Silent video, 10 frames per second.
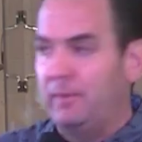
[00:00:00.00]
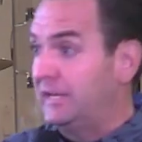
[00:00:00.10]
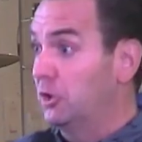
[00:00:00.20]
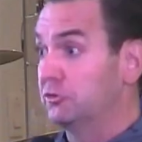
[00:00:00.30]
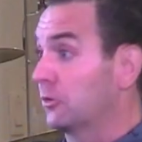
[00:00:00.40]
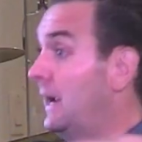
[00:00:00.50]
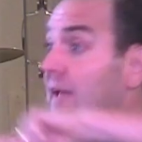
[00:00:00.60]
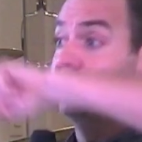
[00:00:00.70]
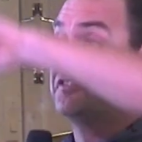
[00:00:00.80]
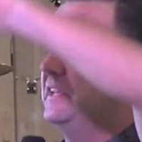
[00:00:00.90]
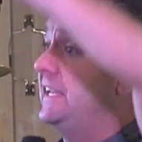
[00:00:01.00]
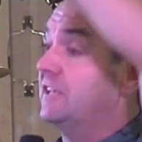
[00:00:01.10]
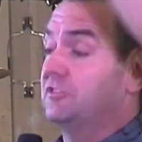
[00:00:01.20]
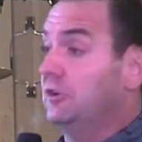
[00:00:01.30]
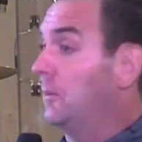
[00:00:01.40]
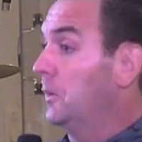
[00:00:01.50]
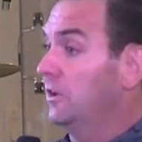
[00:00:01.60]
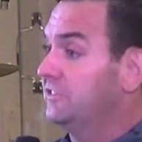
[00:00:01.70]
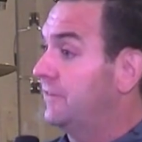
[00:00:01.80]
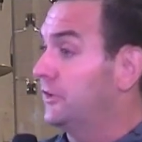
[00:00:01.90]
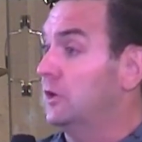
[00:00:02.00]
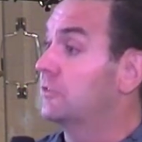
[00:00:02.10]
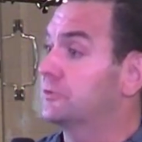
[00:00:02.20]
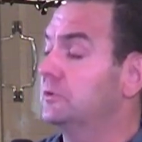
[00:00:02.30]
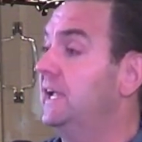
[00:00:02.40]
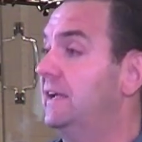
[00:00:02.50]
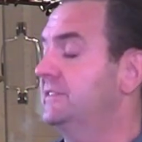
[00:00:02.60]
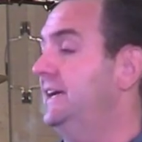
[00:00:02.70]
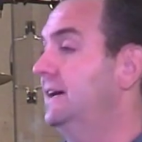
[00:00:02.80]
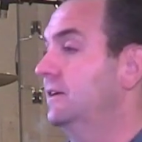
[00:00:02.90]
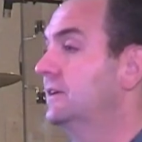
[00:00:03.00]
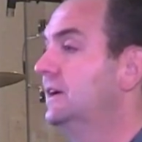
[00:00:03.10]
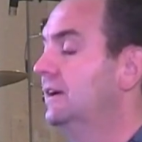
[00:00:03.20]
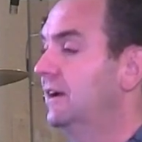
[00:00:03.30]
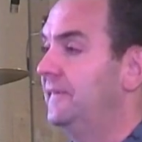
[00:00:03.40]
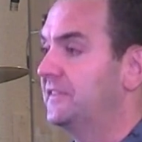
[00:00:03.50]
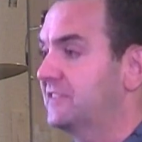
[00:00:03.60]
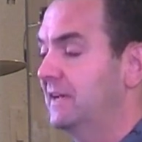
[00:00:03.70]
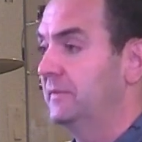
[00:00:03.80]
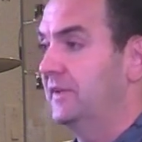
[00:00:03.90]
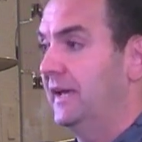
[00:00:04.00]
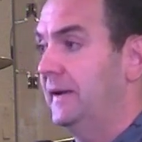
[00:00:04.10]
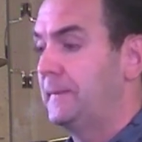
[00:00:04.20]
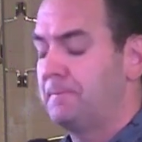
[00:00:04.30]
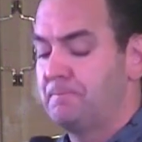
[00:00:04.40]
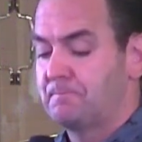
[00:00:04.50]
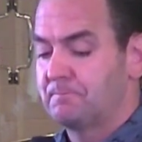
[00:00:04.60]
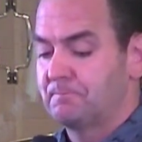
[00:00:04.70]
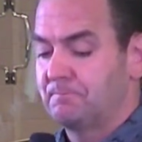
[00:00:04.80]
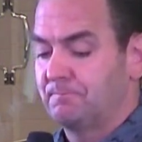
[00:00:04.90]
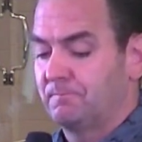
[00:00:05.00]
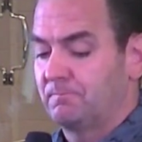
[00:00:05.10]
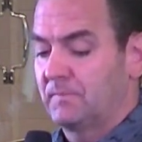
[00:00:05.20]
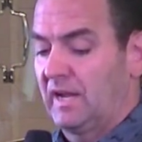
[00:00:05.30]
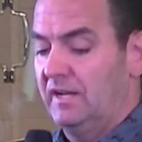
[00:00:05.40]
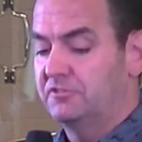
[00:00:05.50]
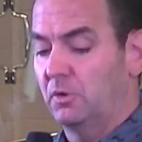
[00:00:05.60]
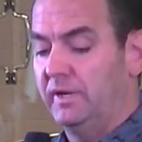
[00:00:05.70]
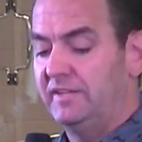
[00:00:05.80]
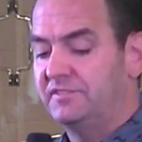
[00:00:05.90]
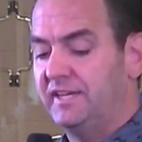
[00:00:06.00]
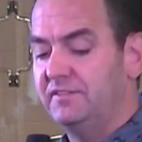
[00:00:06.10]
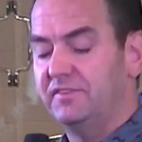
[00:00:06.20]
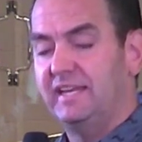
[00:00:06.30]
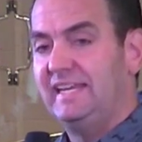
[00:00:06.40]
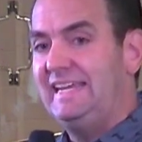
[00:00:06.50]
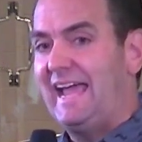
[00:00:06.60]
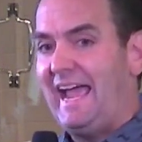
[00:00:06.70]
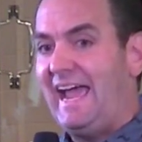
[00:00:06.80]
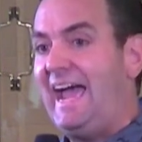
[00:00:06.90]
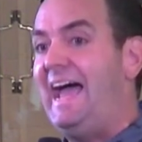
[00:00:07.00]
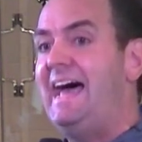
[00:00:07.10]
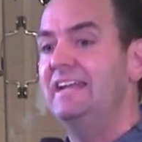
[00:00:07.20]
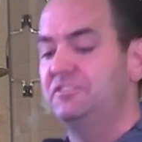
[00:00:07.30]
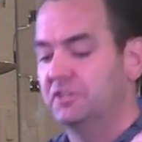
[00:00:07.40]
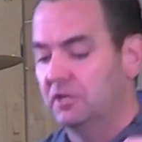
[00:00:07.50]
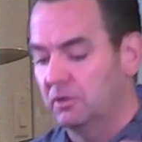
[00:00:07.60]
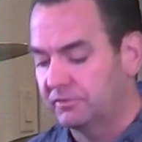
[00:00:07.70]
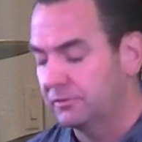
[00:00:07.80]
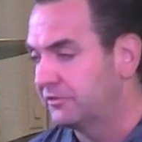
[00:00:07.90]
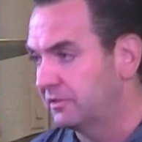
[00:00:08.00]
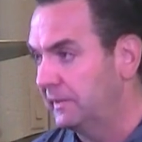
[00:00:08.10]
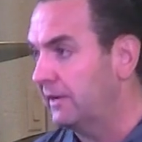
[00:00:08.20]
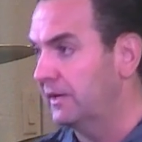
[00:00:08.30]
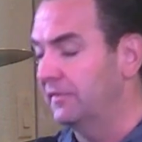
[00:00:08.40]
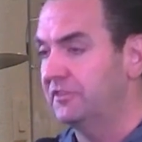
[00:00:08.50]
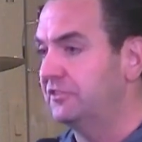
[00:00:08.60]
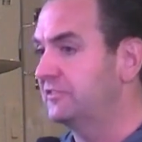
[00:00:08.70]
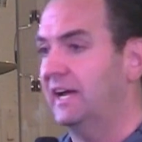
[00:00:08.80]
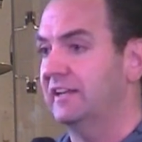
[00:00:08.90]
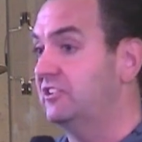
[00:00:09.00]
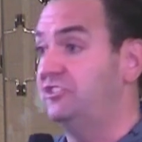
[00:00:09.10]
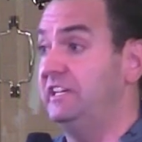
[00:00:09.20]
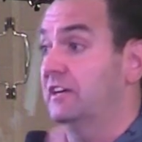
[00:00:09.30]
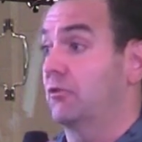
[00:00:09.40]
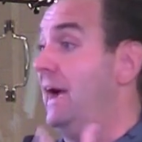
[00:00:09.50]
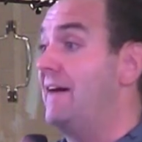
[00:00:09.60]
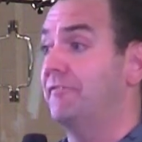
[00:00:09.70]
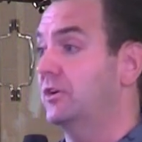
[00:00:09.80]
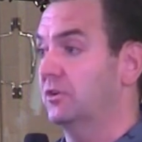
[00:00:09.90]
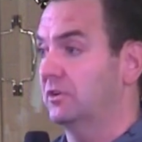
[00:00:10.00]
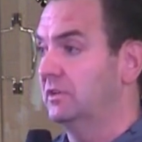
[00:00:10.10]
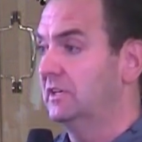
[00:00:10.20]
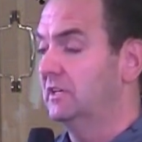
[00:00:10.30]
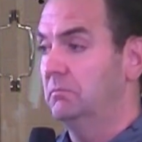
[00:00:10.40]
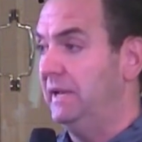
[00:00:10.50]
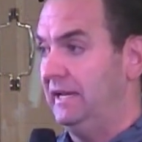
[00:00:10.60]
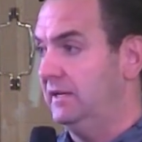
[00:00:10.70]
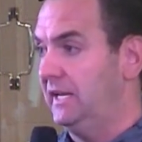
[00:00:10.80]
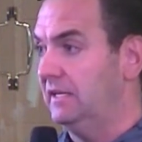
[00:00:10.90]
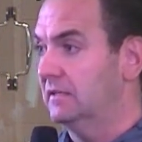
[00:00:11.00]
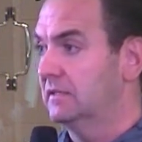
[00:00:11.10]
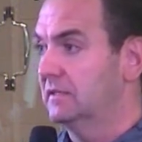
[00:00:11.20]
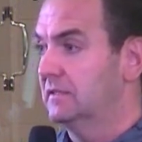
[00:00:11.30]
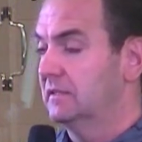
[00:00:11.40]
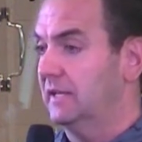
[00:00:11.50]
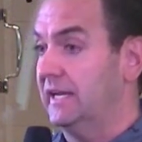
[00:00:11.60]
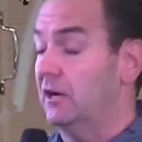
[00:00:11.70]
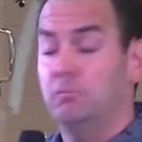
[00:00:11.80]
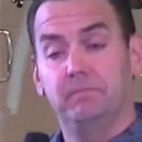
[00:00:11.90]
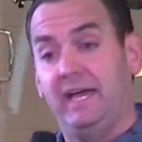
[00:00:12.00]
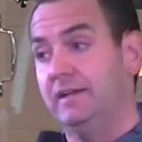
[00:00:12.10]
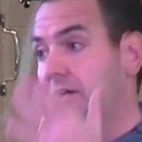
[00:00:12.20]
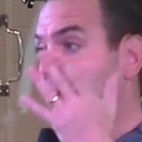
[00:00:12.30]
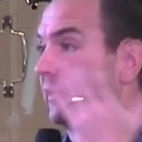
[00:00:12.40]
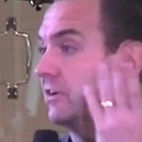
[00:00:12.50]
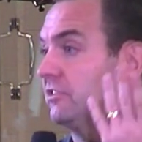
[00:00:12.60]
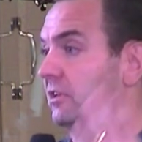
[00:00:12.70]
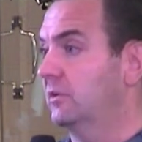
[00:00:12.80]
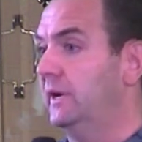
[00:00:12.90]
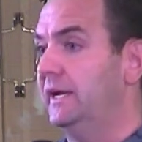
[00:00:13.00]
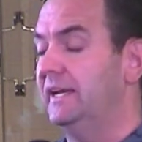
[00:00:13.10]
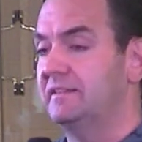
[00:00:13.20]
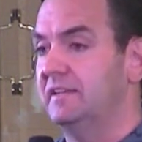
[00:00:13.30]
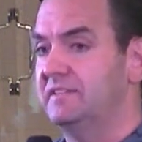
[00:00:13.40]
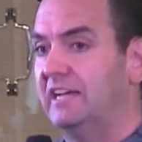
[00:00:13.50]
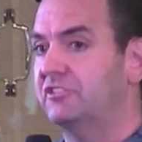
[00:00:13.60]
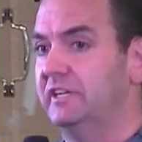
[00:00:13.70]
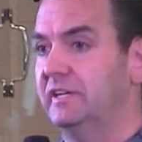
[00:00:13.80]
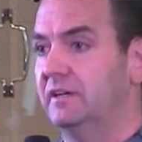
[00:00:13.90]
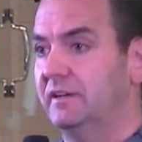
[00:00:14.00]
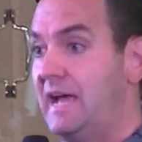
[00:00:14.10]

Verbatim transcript: highway goes around the city because nobody wants to have to go through downtown at this time of day. And so when it says that he had to go through Samaria, this is not a geographical mandate. Like, oh, had to go there, it's the only way. It, it's actually an